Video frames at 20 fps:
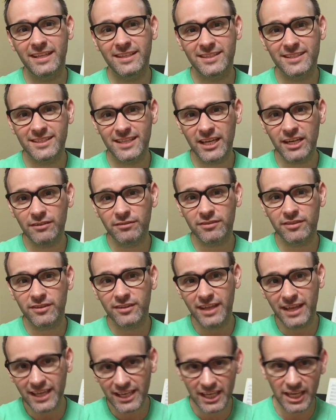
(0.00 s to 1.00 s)
instead of
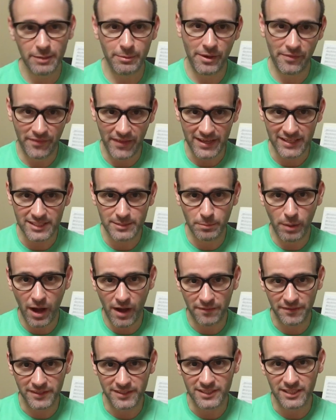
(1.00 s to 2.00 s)
thinking about that
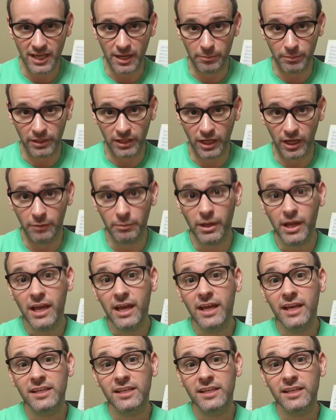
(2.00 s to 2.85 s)
spot that's coming up,